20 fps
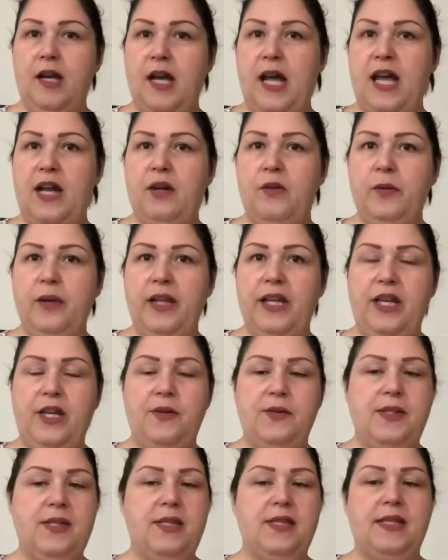I don't really
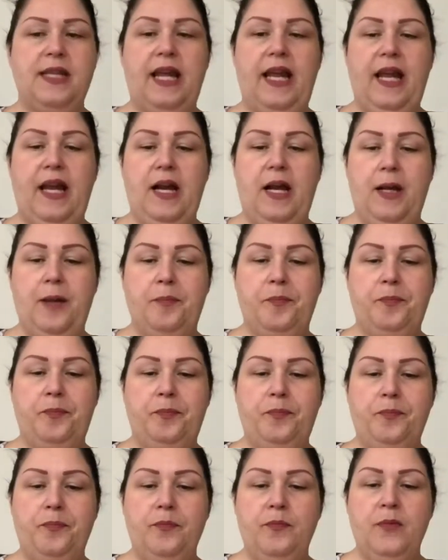use this. I
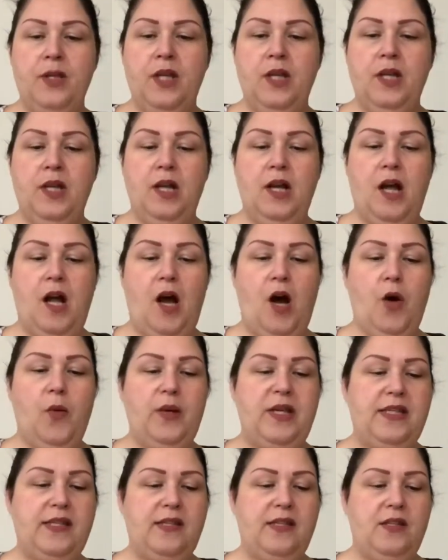
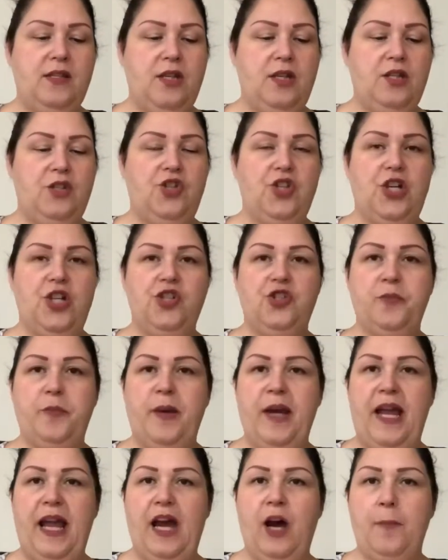always judge
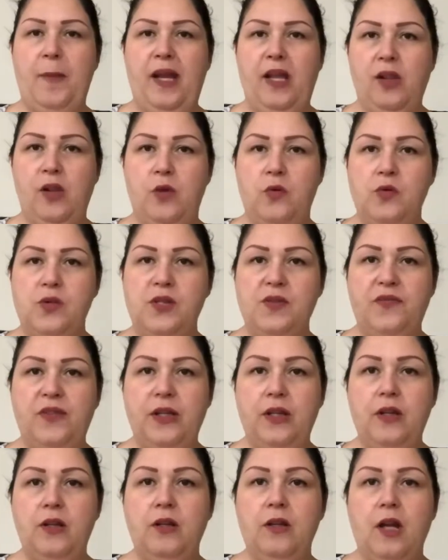by how my clothes
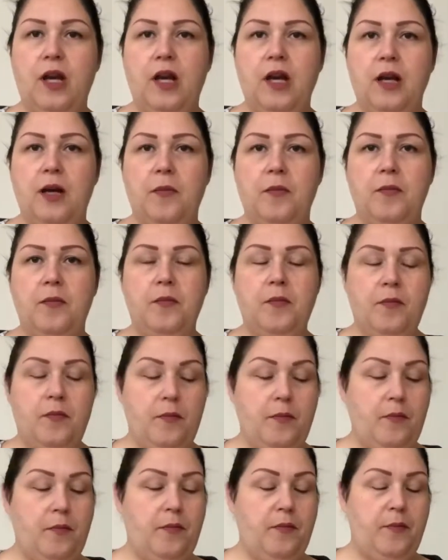feel,
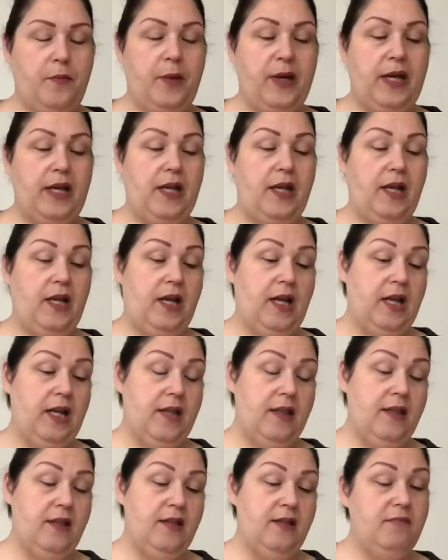but
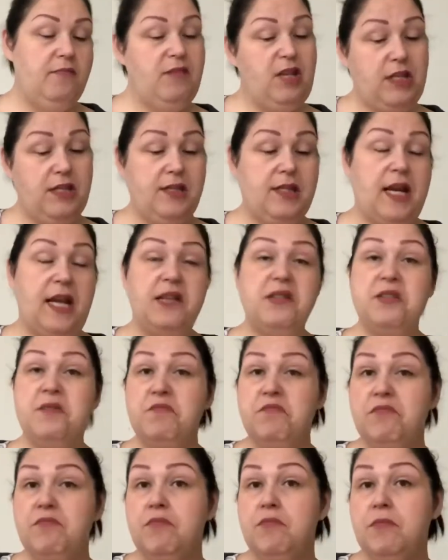it's nice.
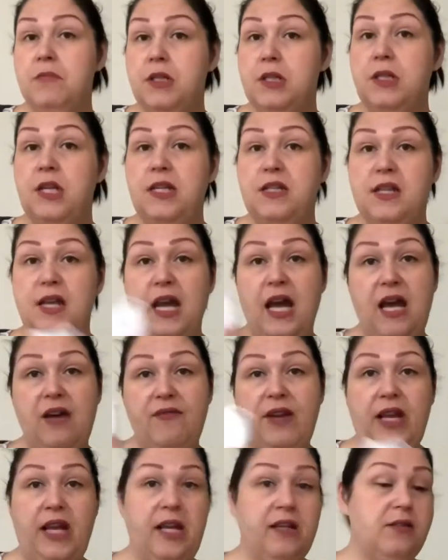It's nice to have,
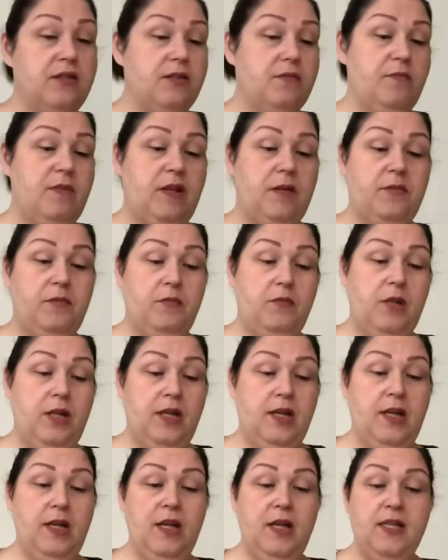I guess.
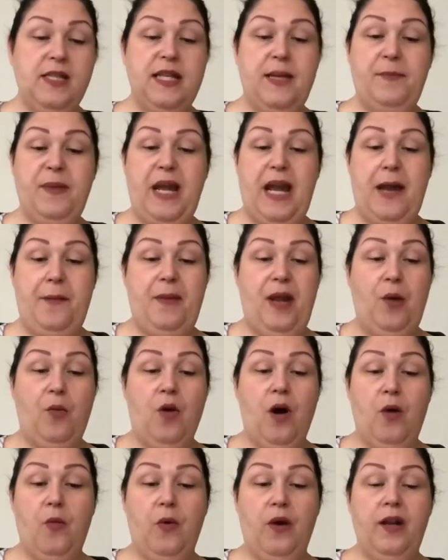Someday I may
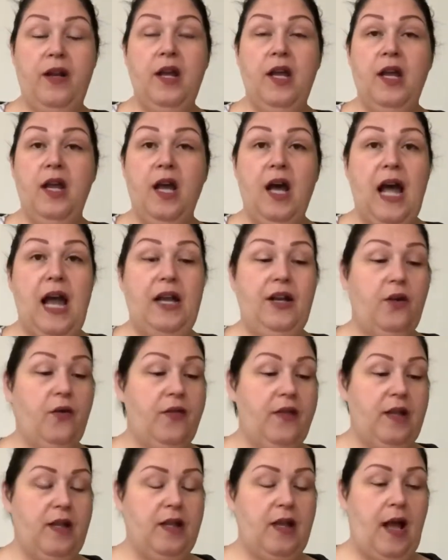want one. I know
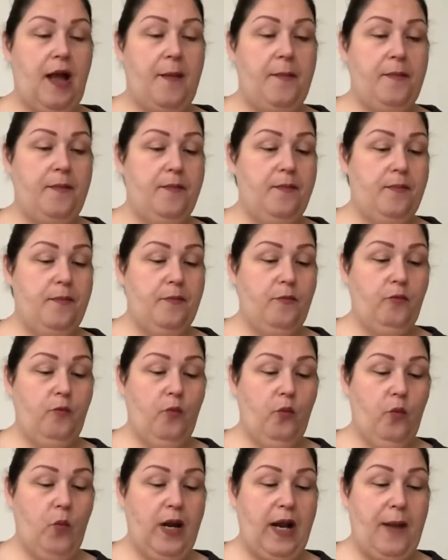that
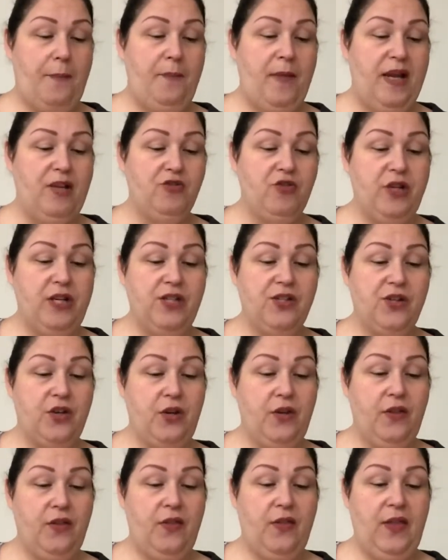when I'm measuring
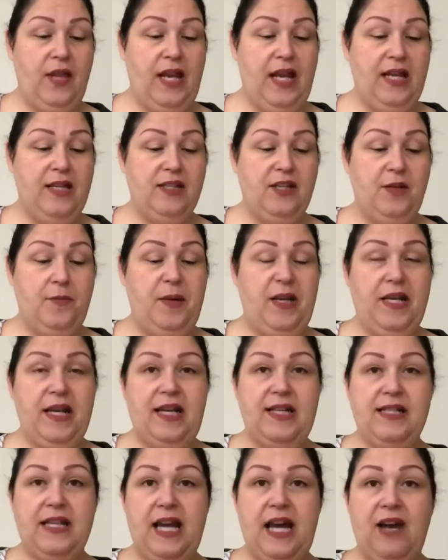certain things, it'd be
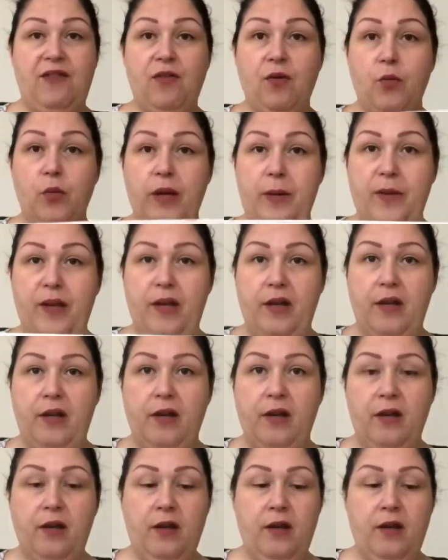nice to have a ribbon